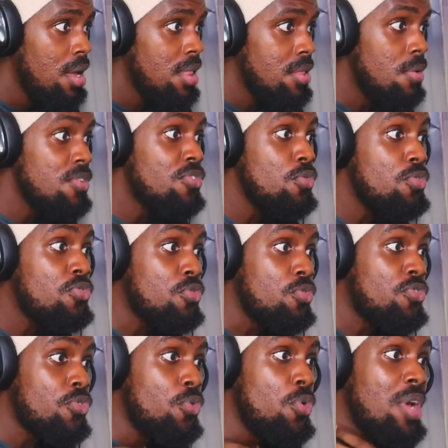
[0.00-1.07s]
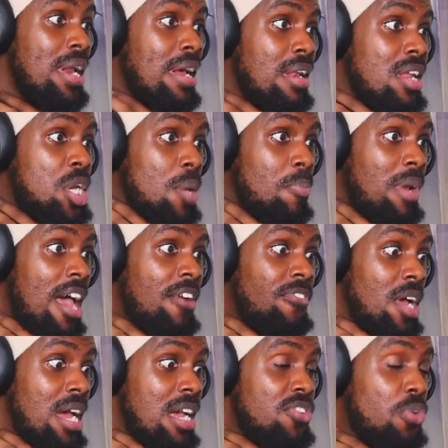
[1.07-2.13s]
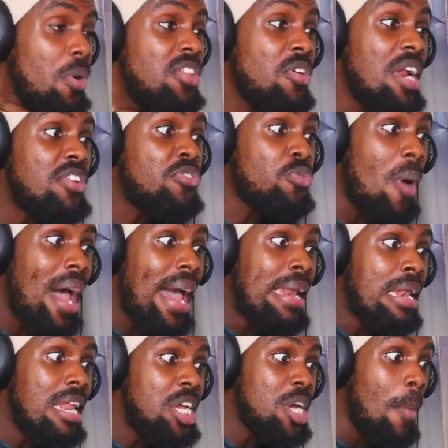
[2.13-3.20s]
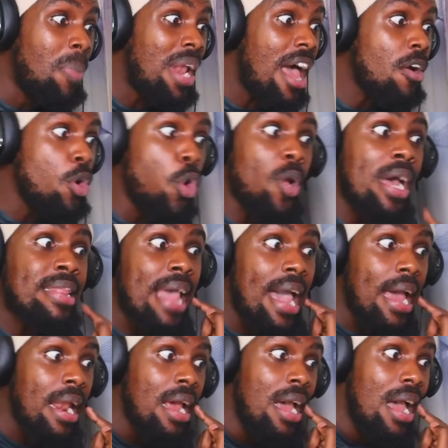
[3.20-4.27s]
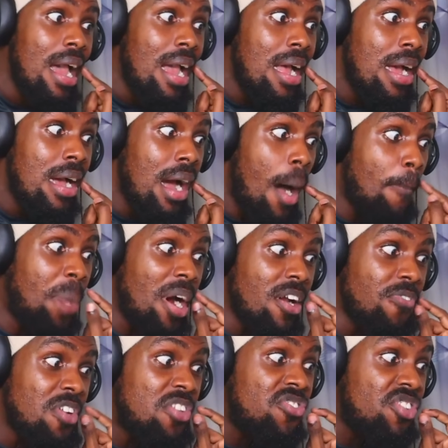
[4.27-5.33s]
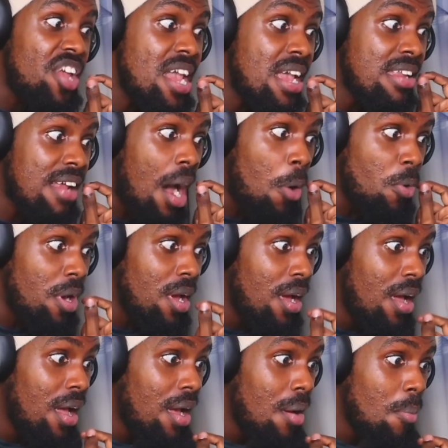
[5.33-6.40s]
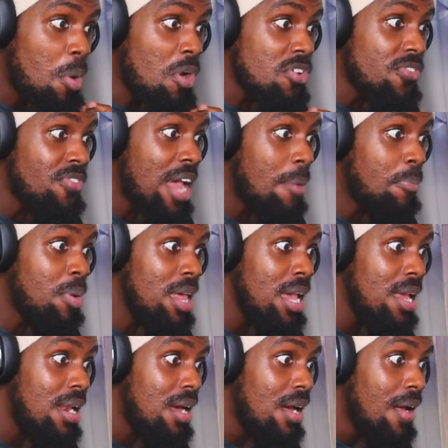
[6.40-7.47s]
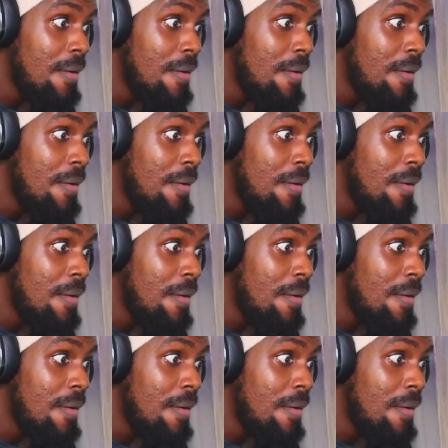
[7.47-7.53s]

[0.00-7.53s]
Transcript: There's no sorcerer who can unleash a black. So he's gonna try unleash a black. Look at that. Part of his cheek is out because of that blade.